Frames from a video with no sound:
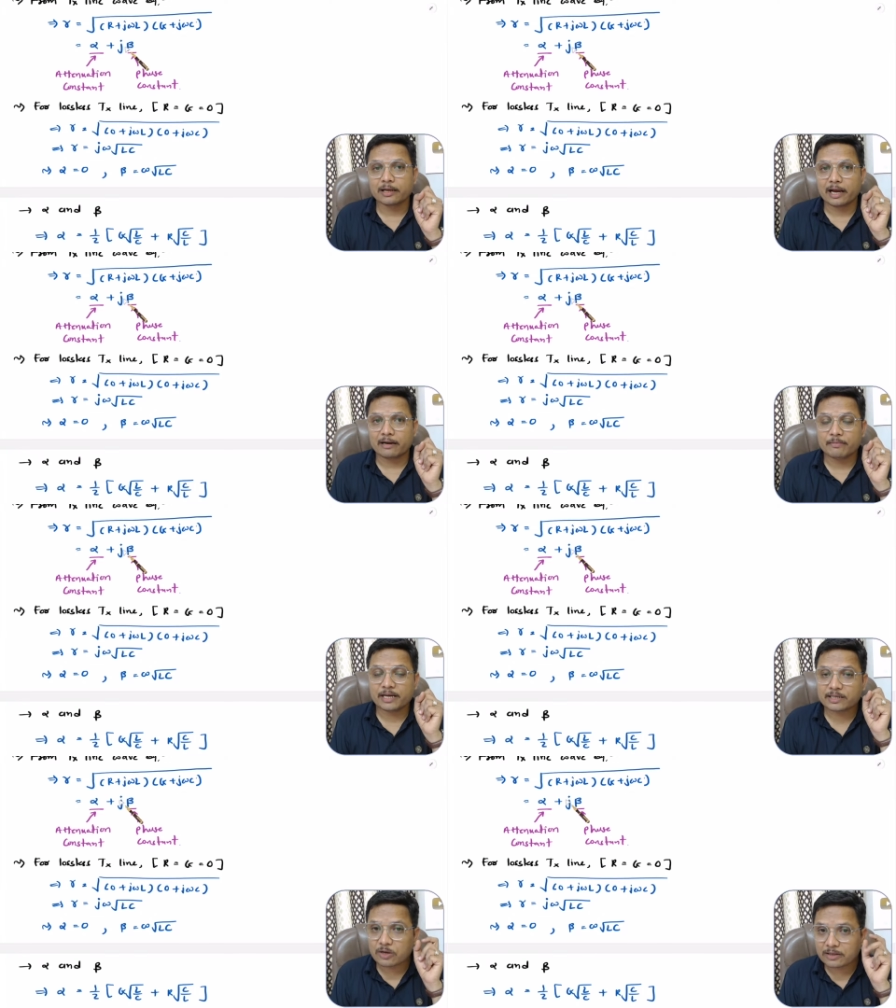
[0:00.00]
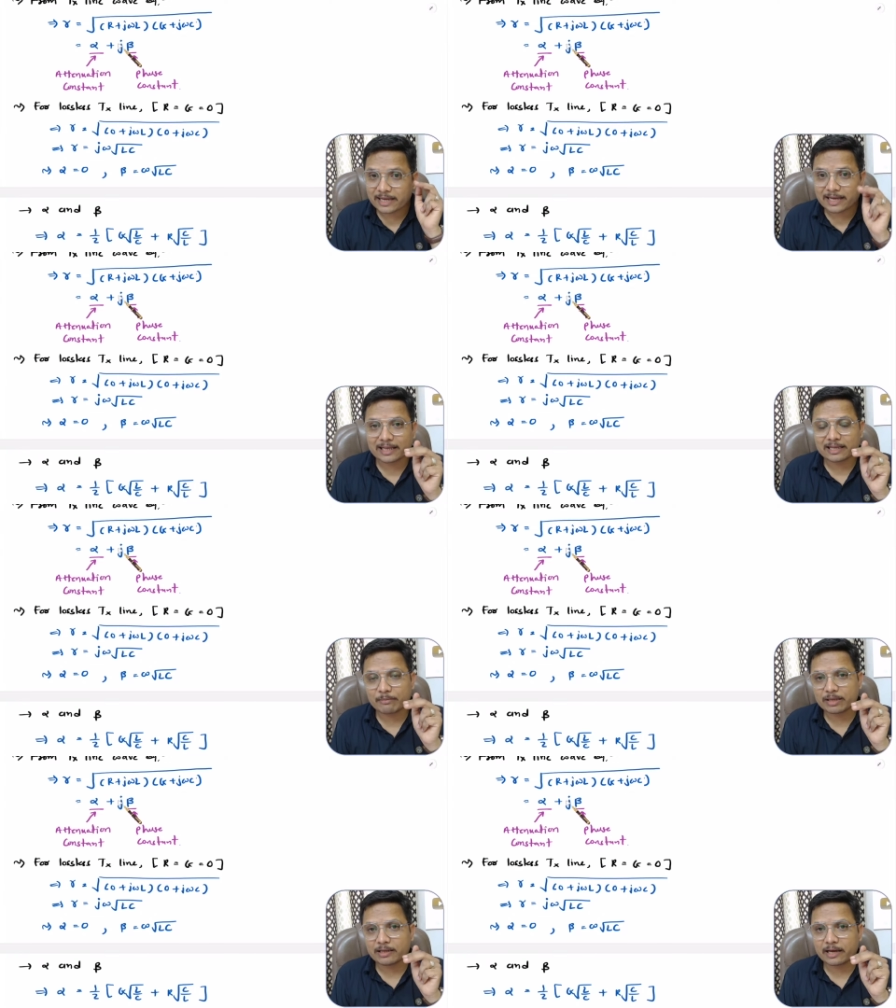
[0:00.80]
And based on real and
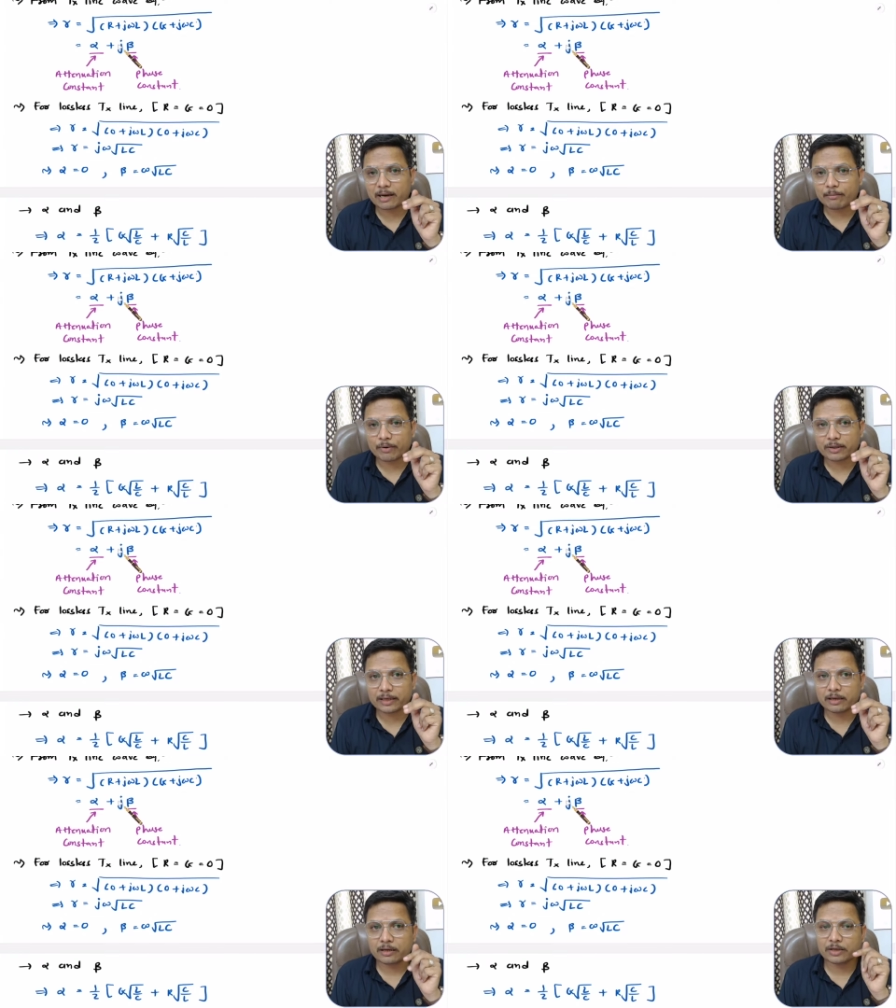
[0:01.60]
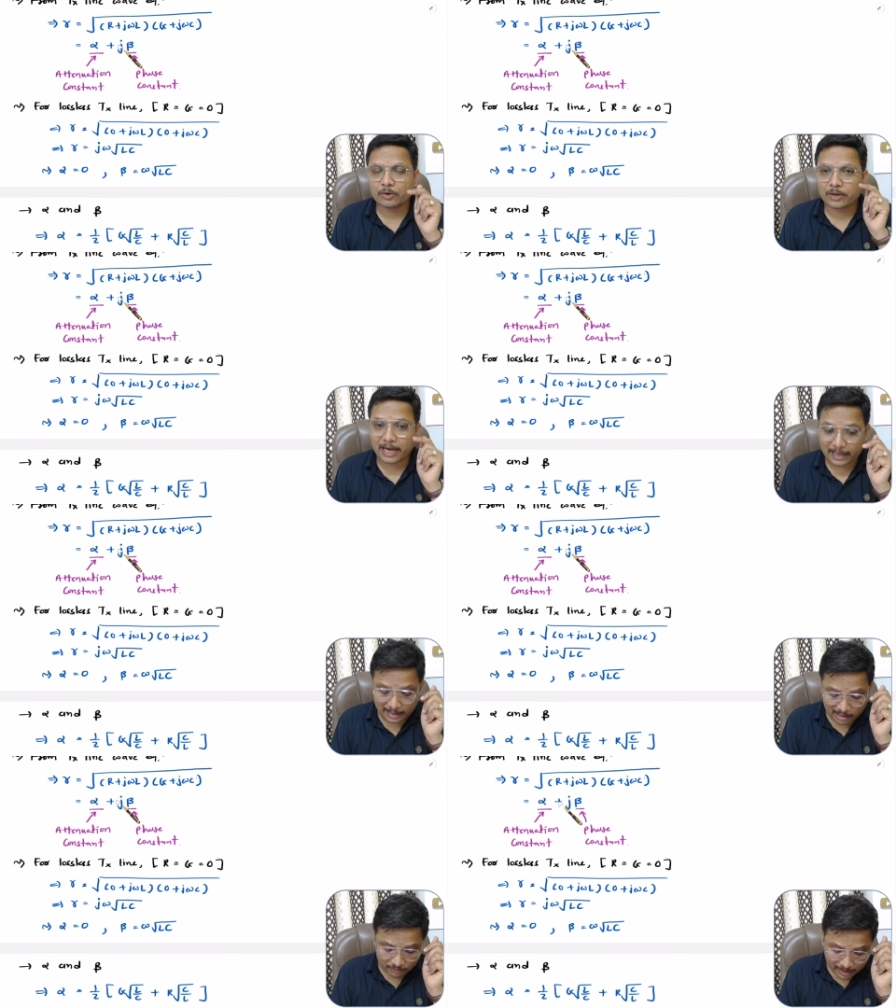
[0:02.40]
imaginary component, you can
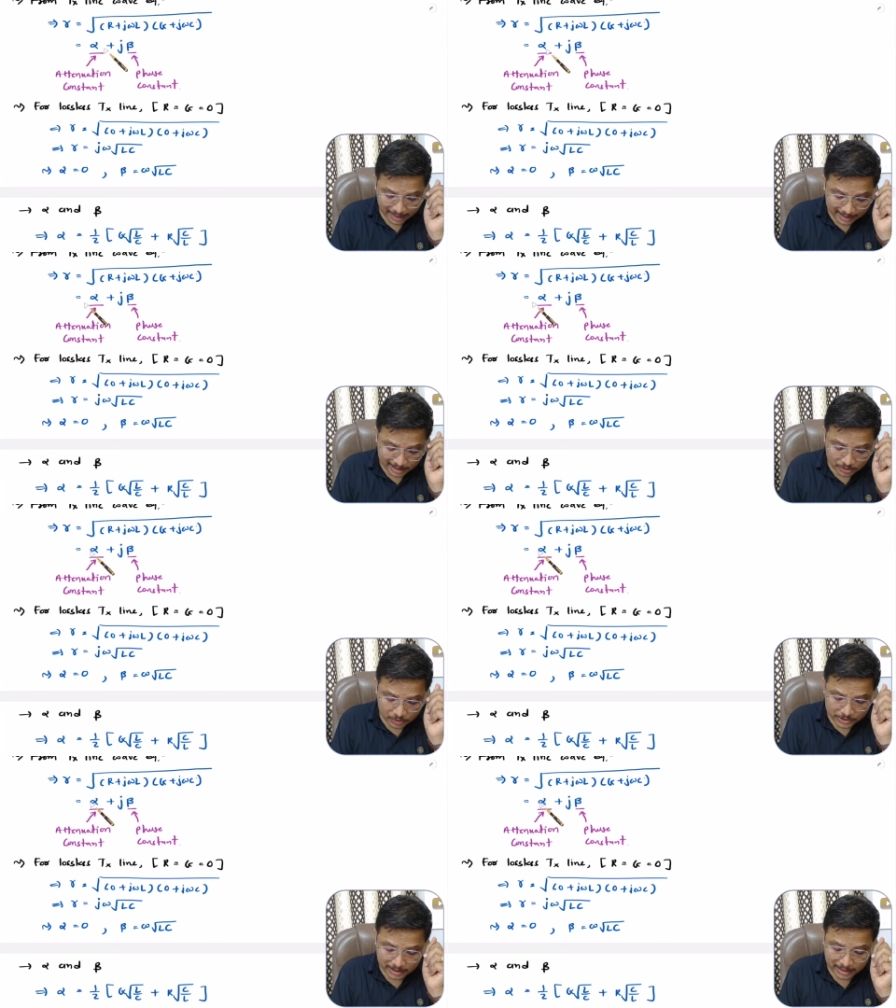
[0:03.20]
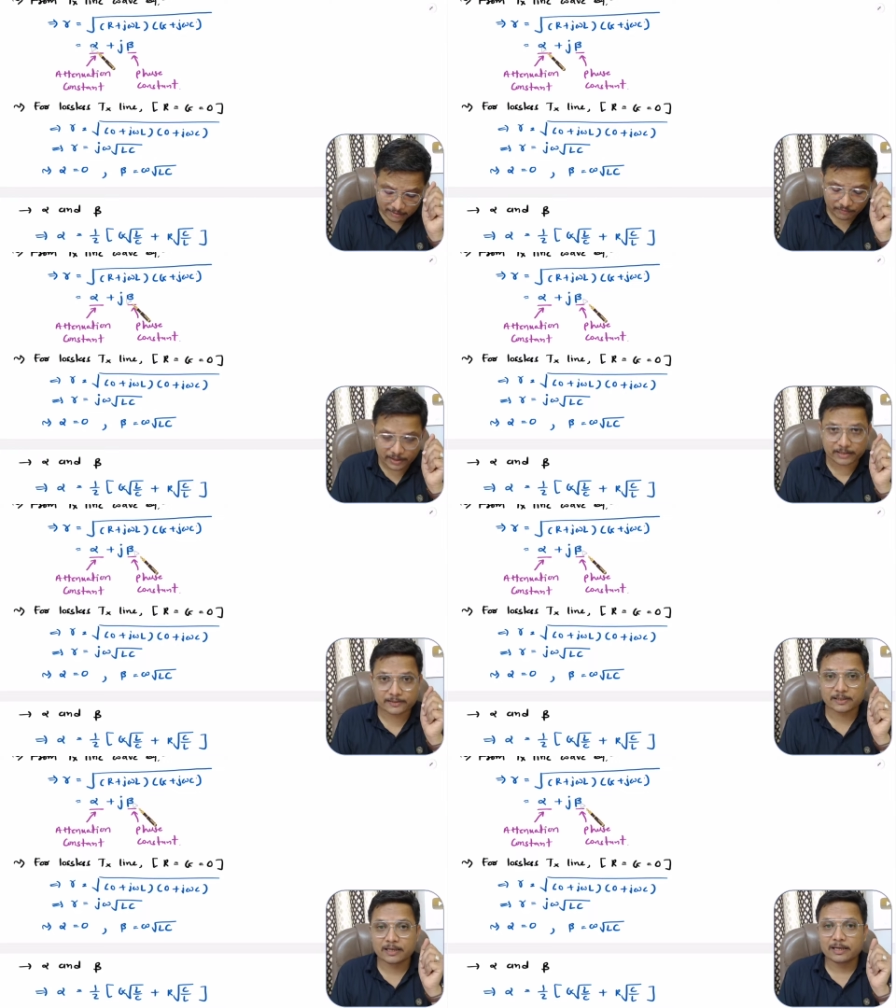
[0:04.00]
identify attenuation and
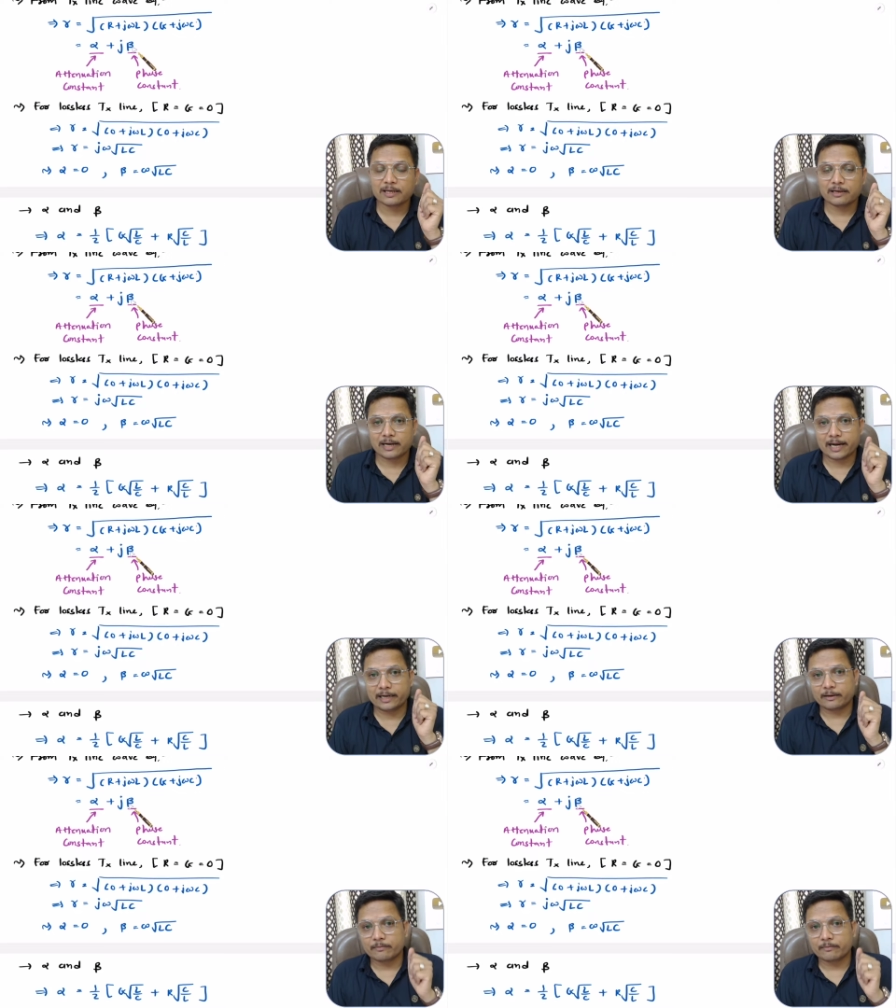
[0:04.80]
phase, right?